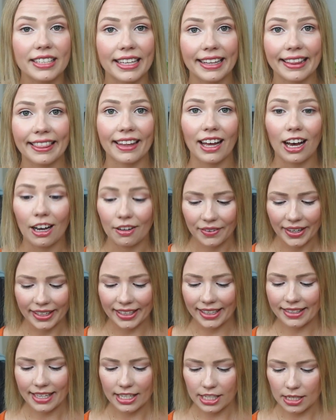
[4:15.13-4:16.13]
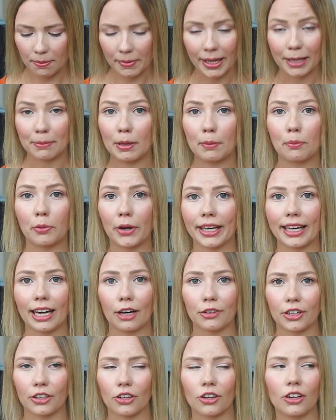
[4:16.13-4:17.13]
in love. And it doesn't make me break
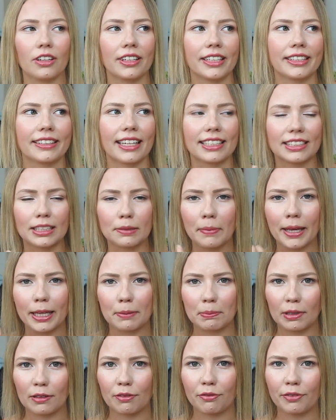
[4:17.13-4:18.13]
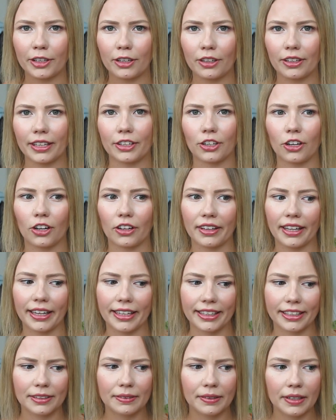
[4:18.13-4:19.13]
out at all. It doesn't make me feel at all
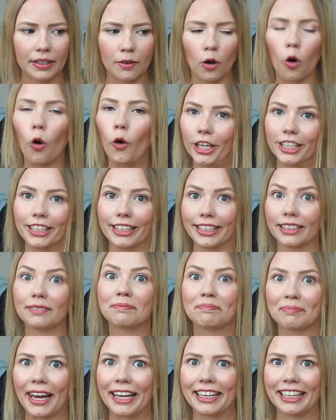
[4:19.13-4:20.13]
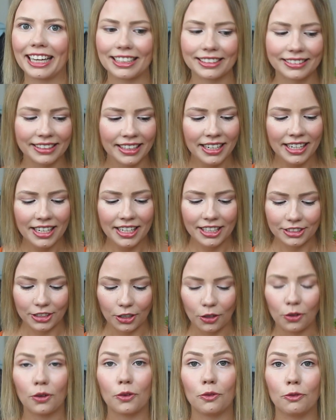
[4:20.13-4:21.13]
like oily, I guess.
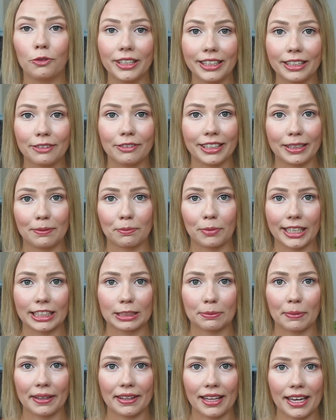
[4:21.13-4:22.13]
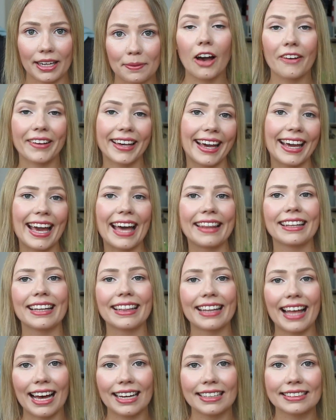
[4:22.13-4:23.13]
So really impressed by that. Okay, and the
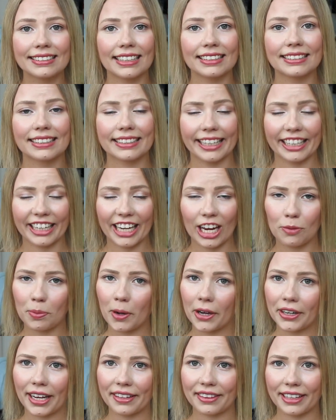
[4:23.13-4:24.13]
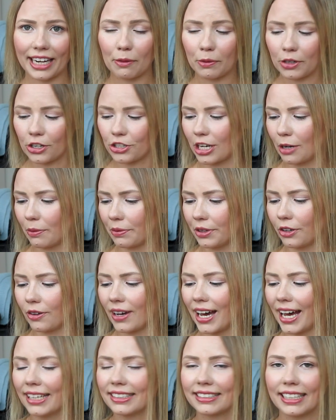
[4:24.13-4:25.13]
last skincare product that I want to share with you
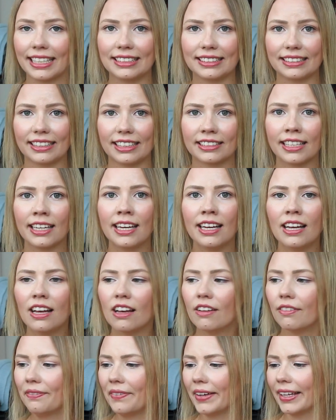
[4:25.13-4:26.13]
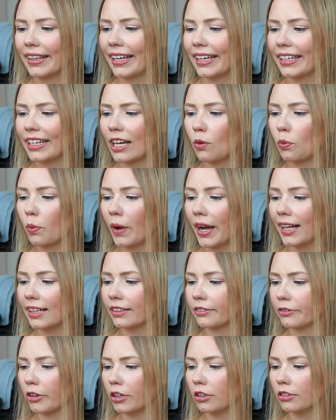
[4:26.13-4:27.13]
guys is this Veleda
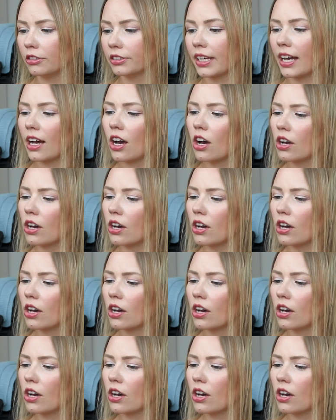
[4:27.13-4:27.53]
Wild Rose